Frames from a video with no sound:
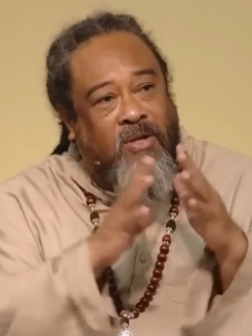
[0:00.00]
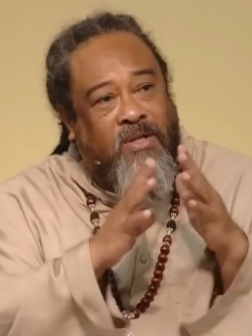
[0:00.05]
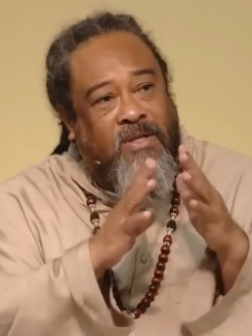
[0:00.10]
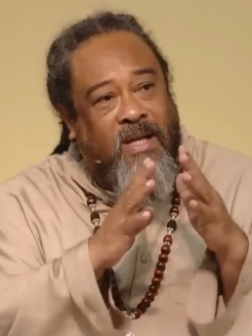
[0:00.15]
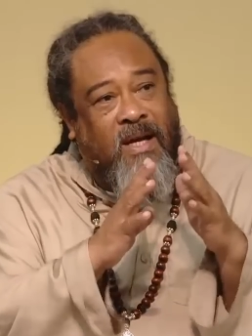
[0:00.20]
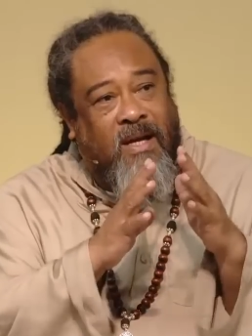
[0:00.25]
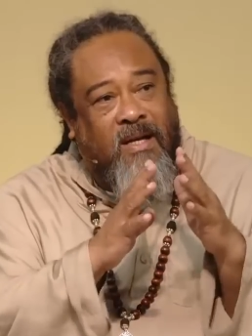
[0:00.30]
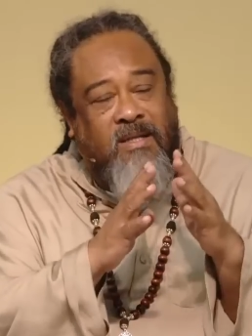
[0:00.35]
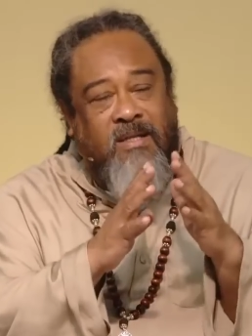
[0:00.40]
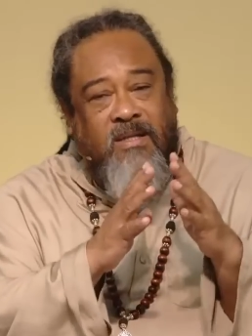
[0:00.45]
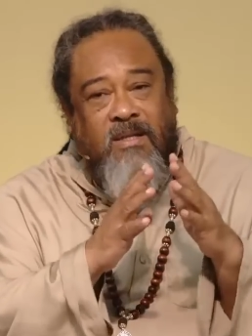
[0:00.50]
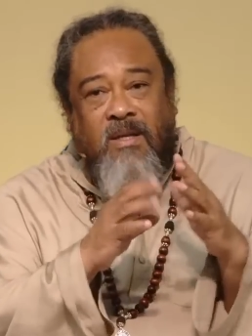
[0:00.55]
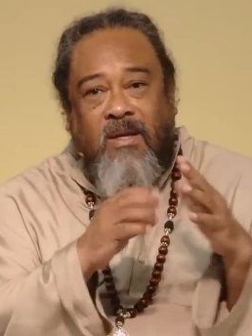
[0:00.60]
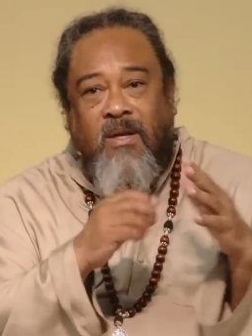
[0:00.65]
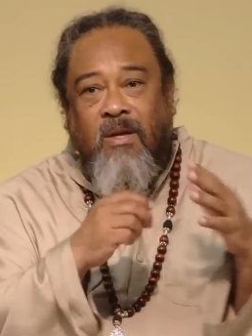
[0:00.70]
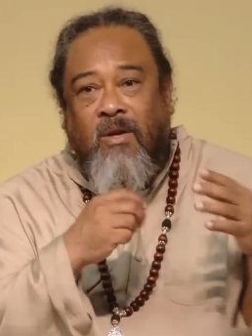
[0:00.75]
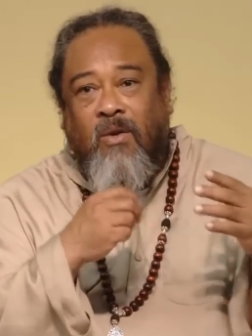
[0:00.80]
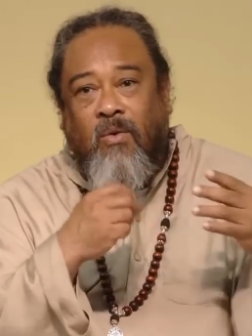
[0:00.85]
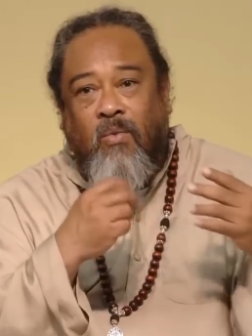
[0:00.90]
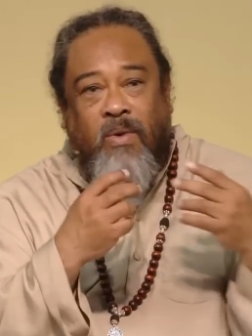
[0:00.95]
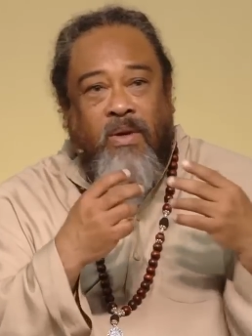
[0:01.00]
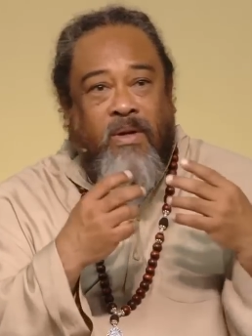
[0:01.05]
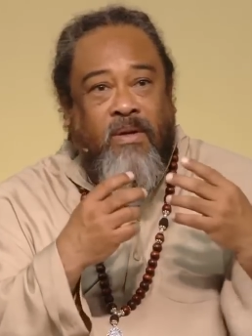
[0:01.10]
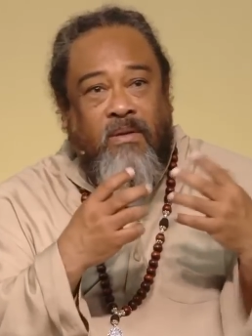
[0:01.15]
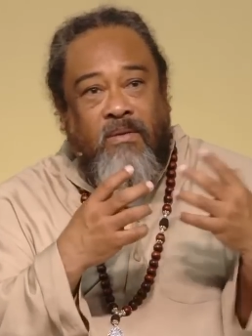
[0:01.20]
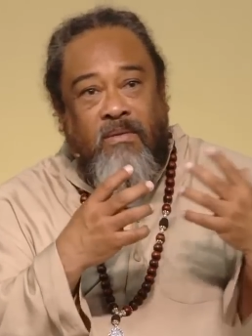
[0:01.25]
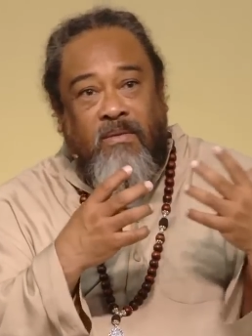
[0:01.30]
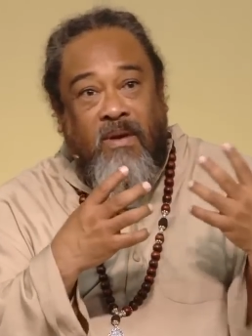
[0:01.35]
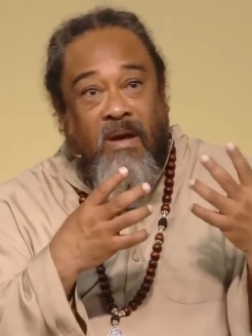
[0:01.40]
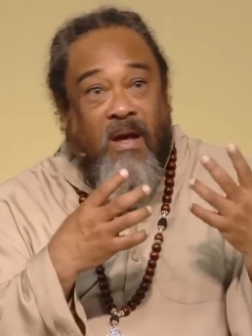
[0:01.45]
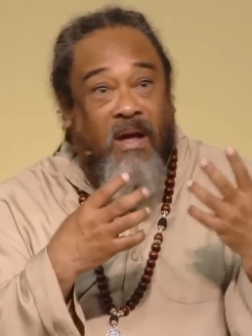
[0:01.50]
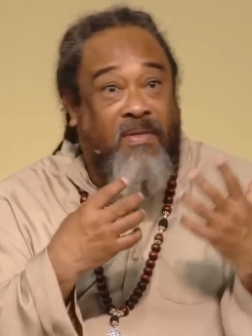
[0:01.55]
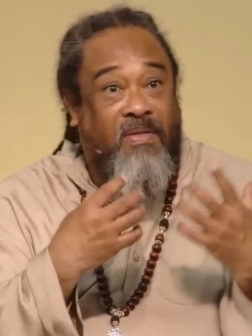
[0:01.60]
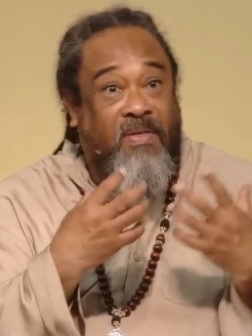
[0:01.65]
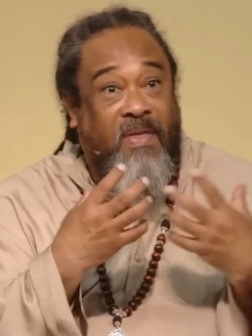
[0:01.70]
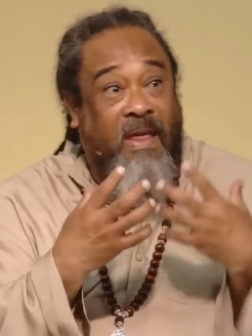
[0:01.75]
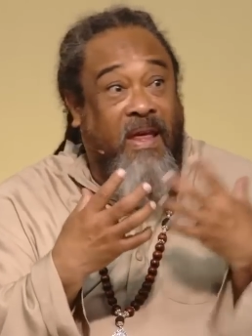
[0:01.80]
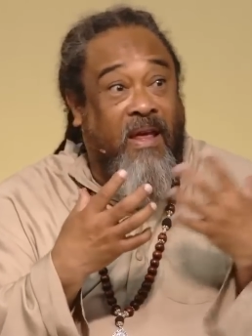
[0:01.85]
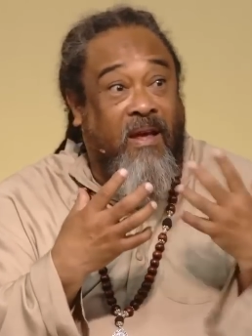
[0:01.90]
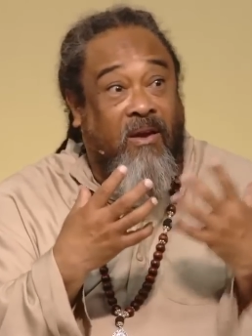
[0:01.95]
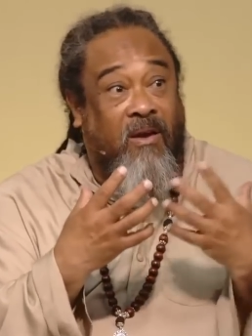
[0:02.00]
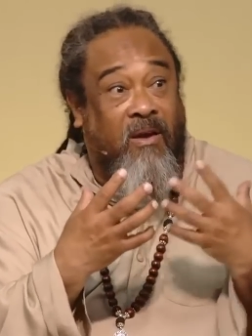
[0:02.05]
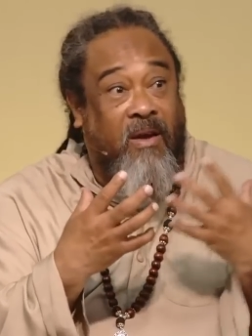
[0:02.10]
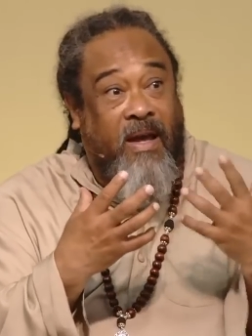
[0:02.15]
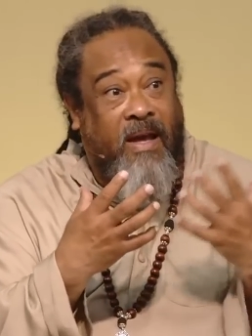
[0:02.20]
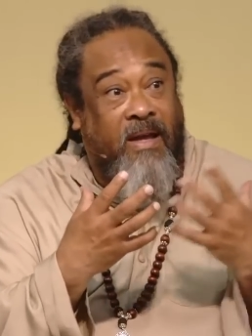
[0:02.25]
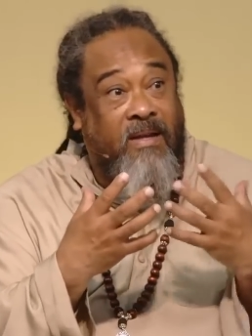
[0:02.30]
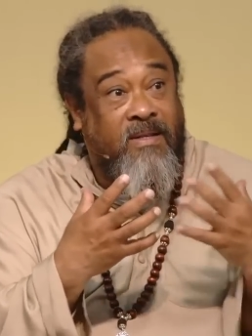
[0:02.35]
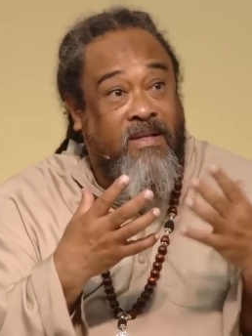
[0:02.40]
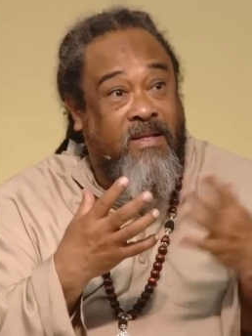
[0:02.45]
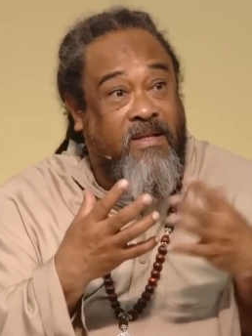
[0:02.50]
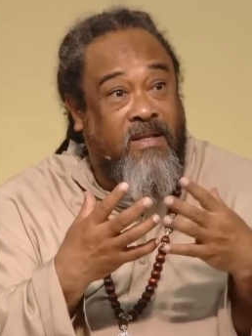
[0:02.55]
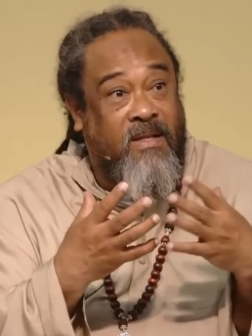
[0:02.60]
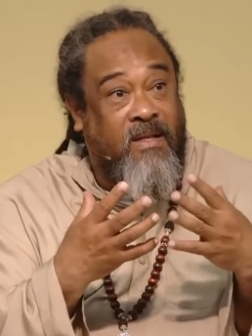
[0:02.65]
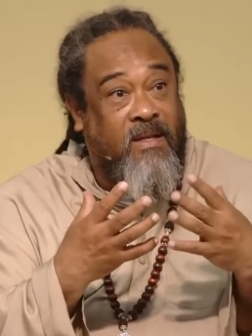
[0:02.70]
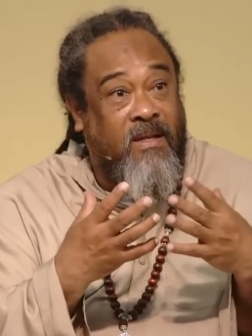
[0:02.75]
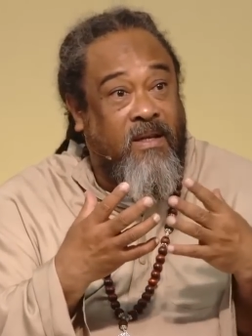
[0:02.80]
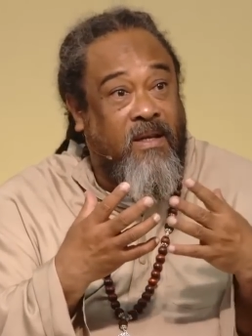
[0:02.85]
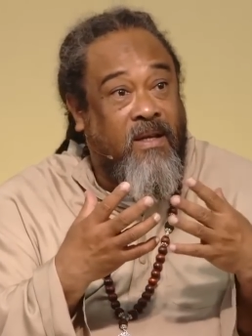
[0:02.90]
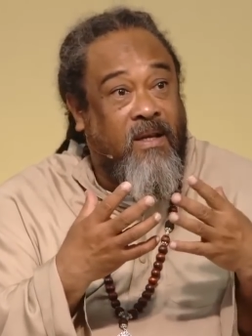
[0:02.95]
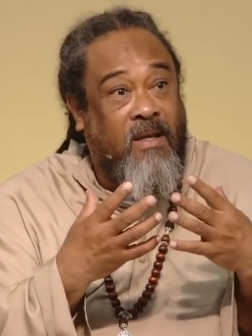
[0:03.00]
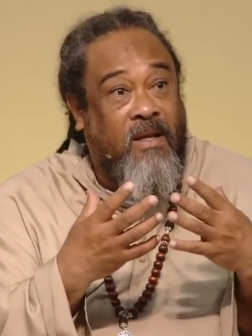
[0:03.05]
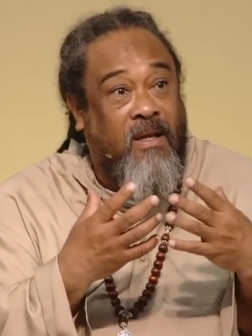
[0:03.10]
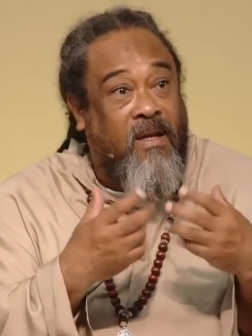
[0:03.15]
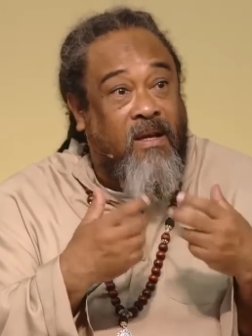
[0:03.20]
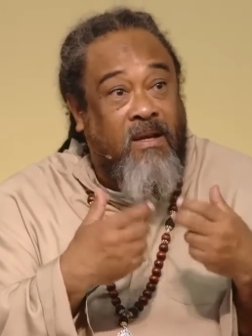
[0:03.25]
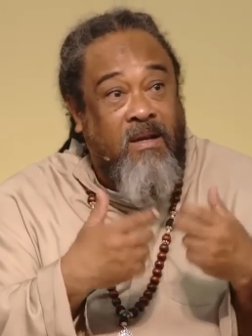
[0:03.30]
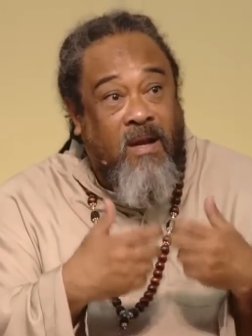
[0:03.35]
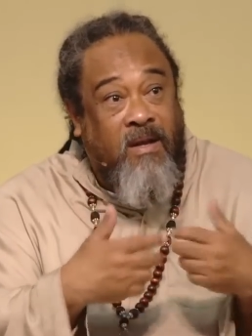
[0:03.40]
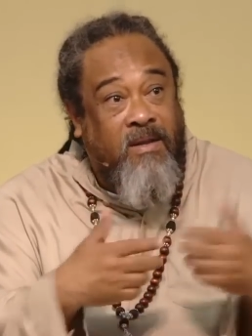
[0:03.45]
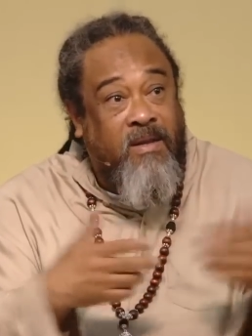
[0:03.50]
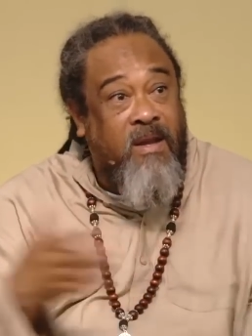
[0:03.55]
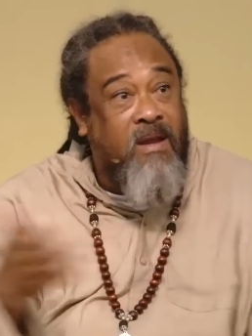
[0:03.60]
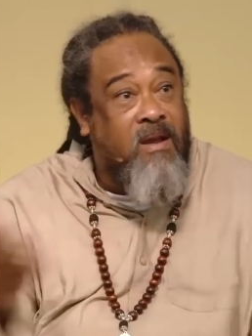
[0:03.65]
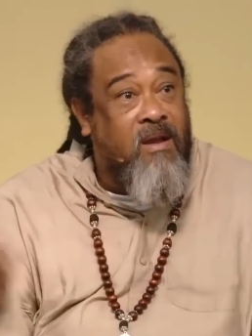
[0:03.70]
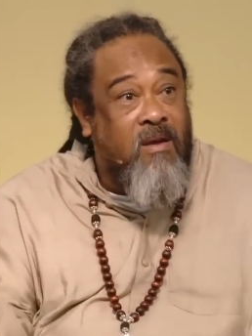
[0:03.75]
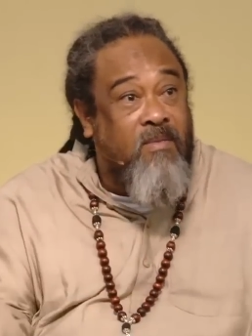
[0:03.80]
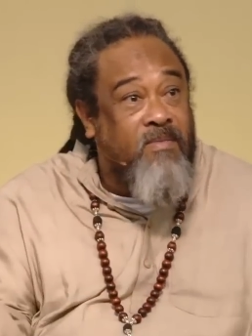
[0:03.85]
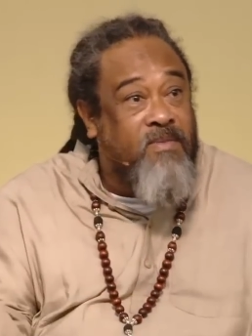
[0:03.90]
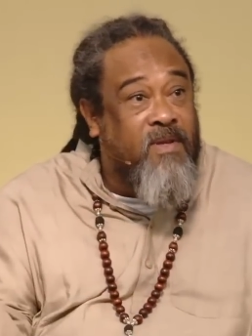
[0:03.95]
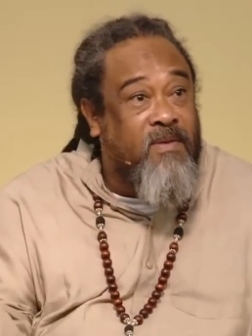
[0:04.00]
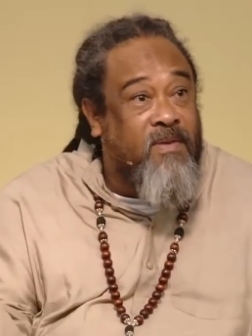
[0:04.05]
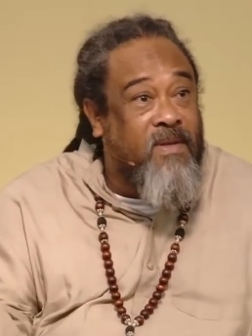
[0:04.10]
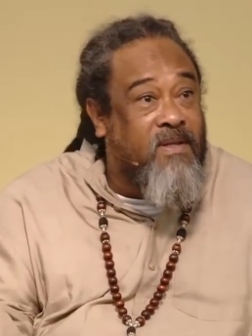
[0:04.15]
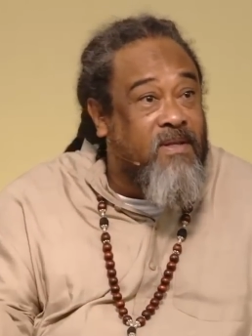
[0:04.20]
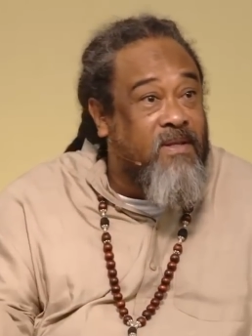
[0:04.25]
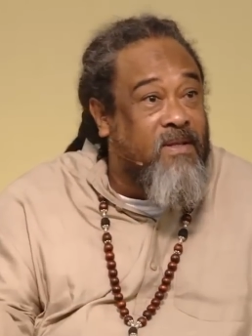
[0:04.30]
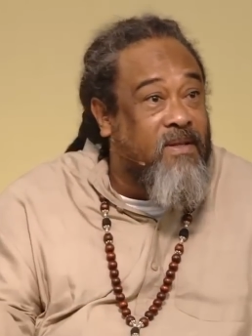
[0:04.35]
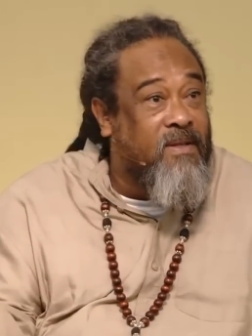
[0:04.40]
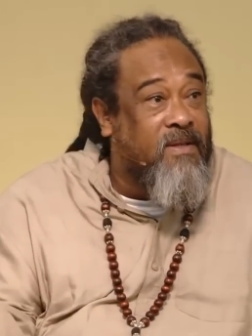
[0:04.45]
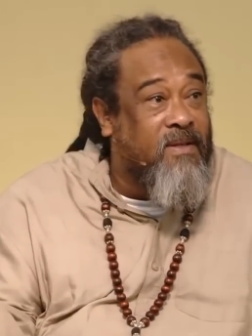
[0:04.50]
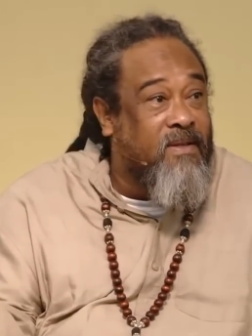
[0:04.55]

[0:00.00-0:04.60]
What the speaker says: contact with a thinker entity, nothing comes of it.